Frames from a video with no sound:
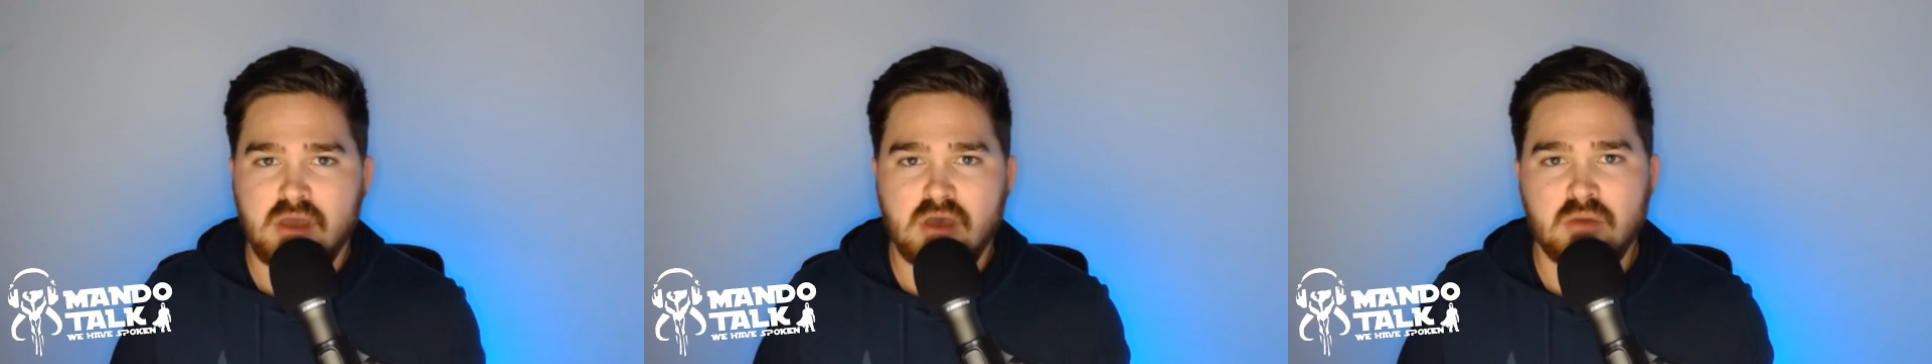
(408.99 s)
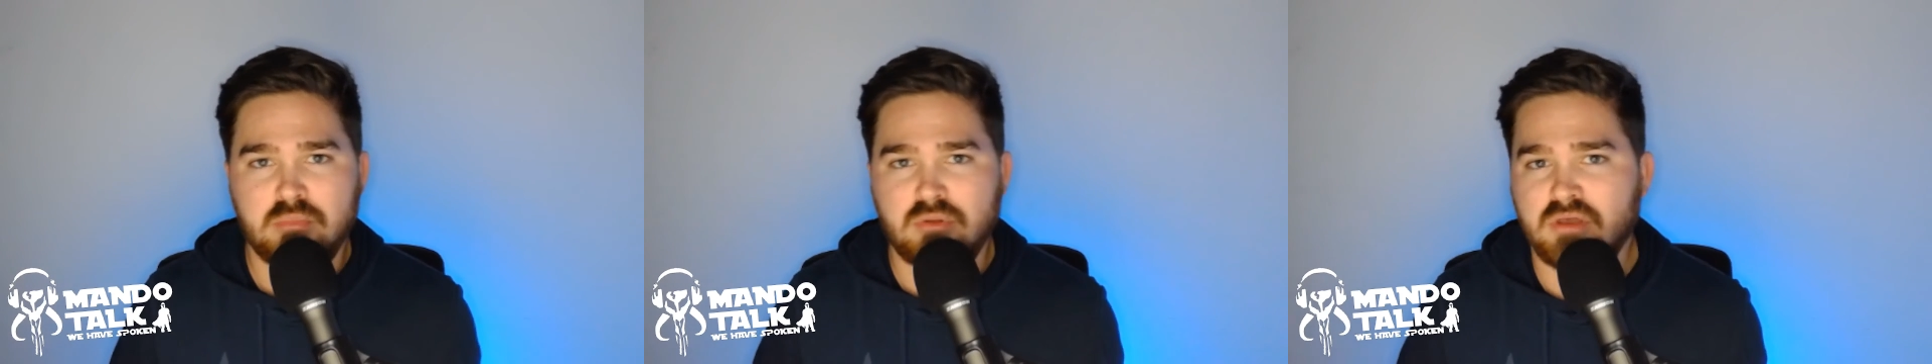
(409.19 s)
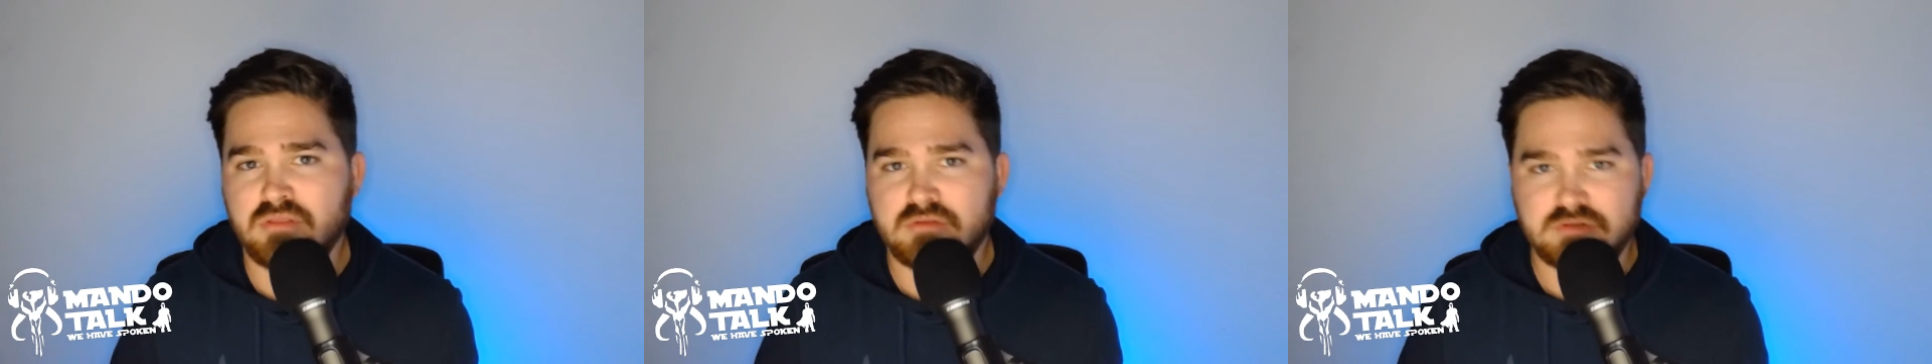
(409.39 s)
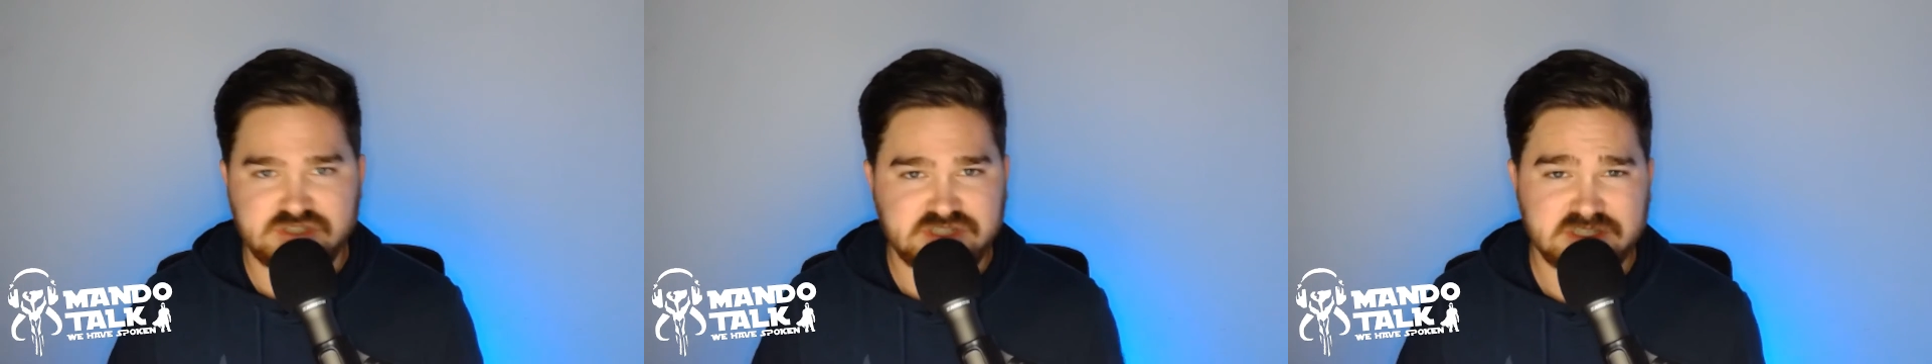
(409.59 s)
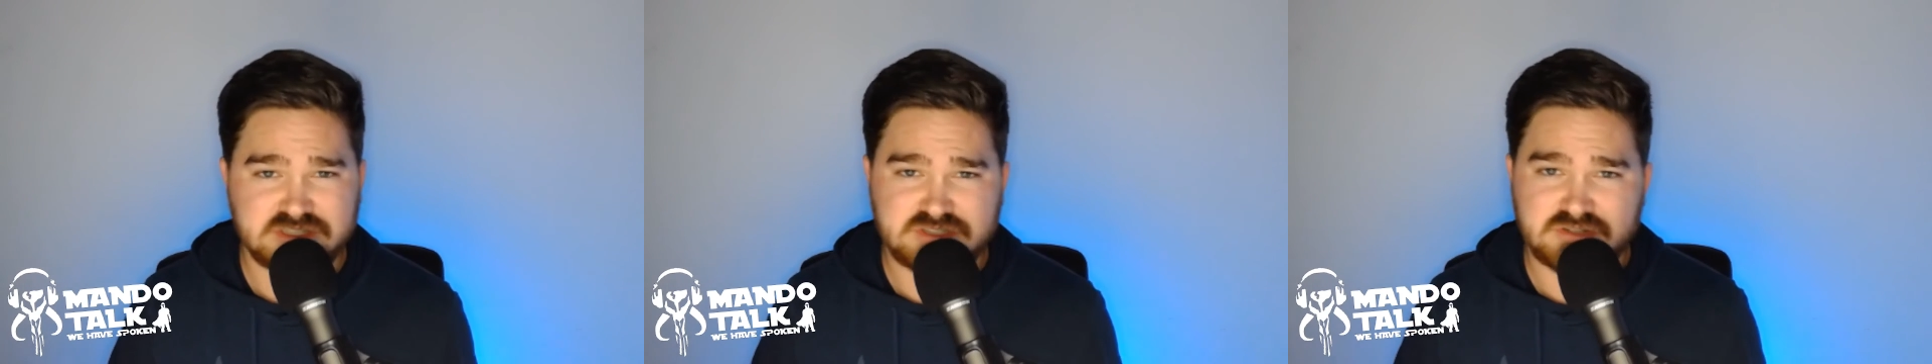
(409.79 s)

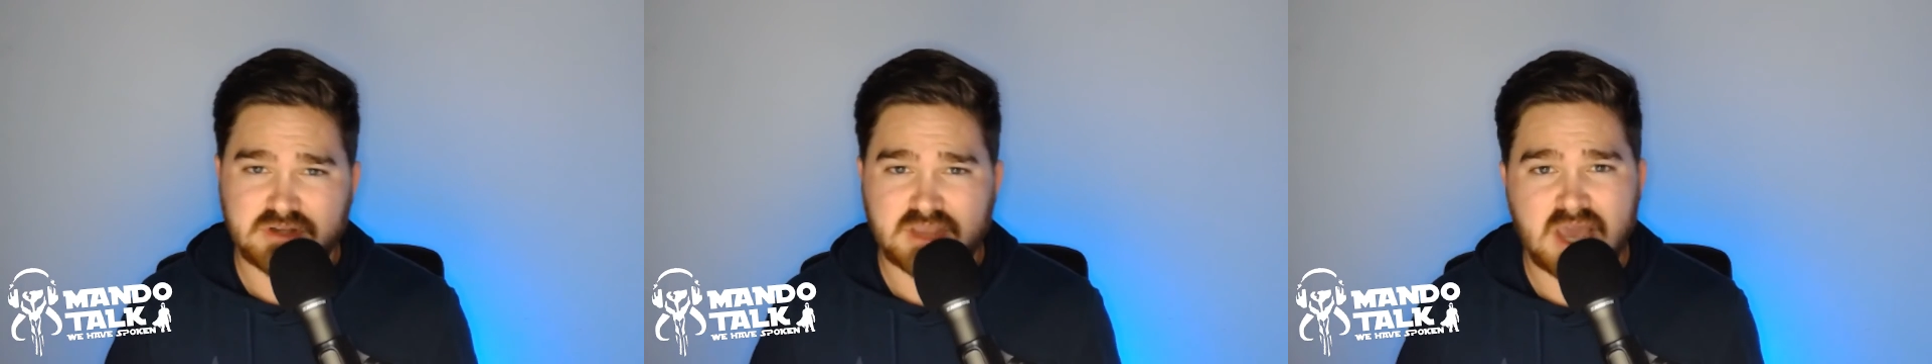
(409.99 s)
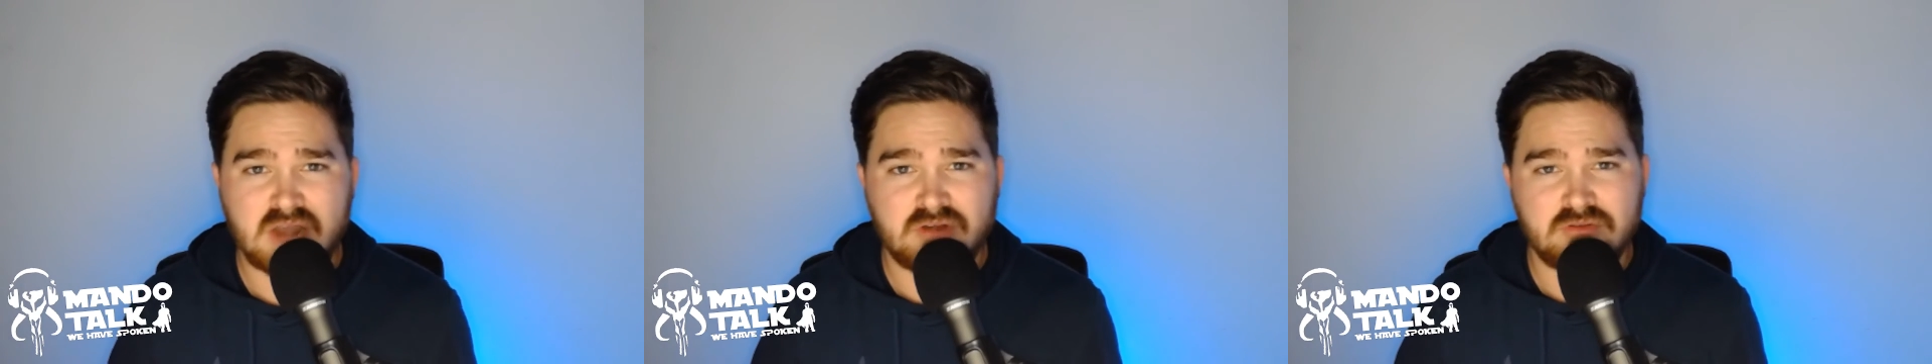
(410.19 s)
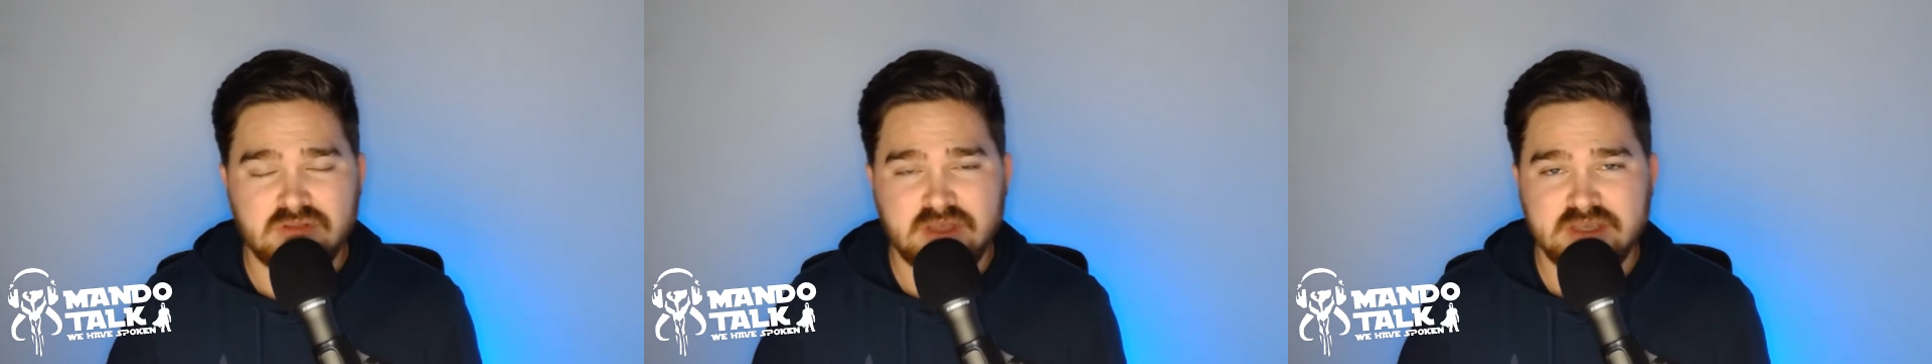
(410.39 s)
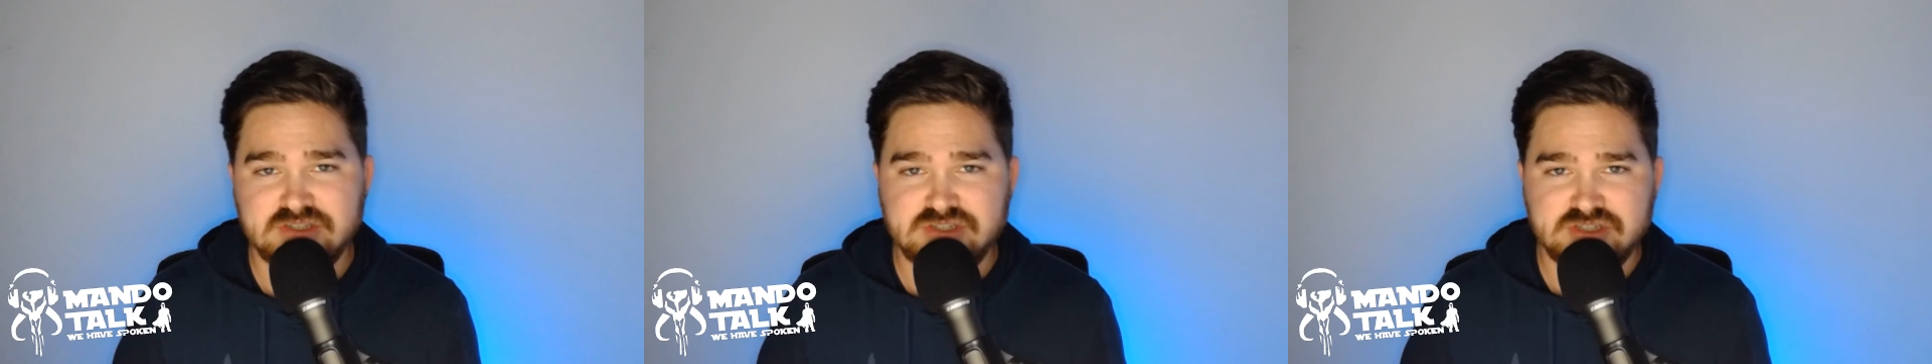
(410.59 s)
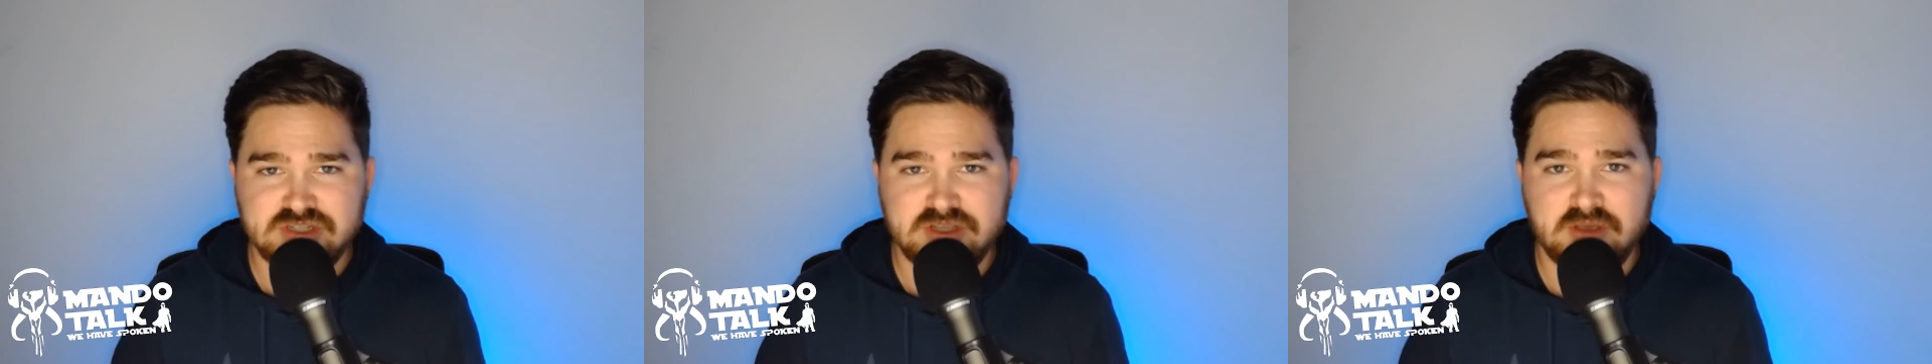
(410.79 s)
brother-sister kind of
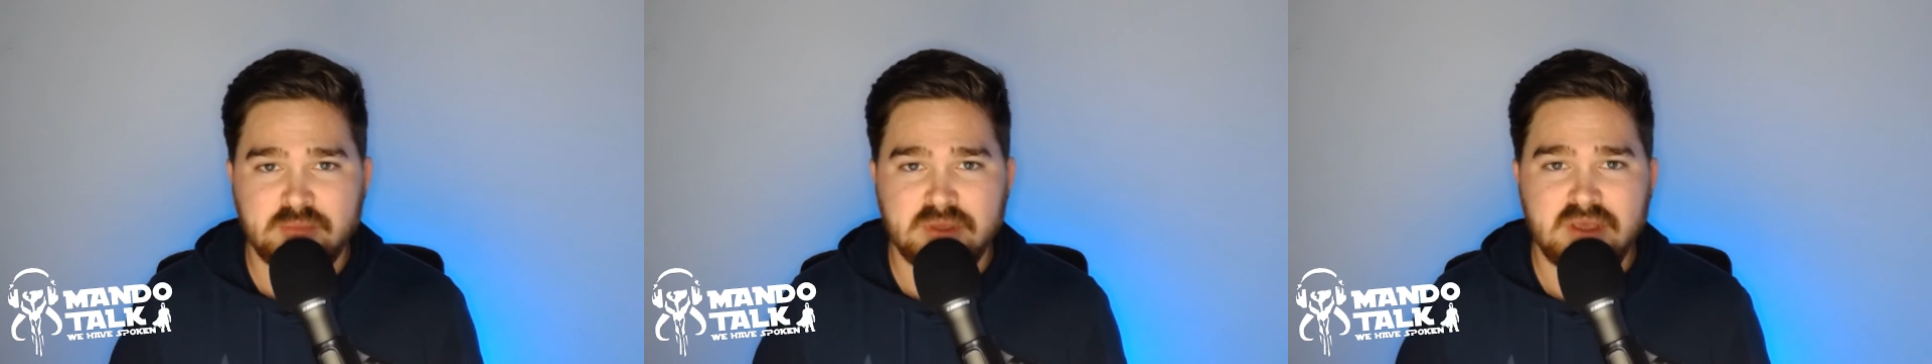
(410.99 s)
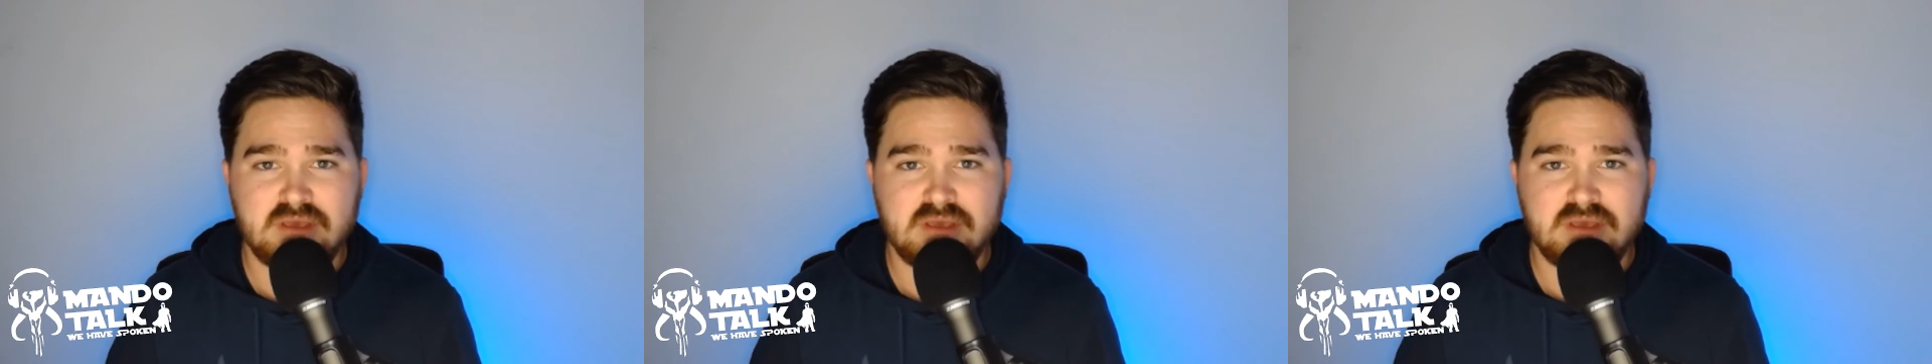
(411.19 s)
relationship.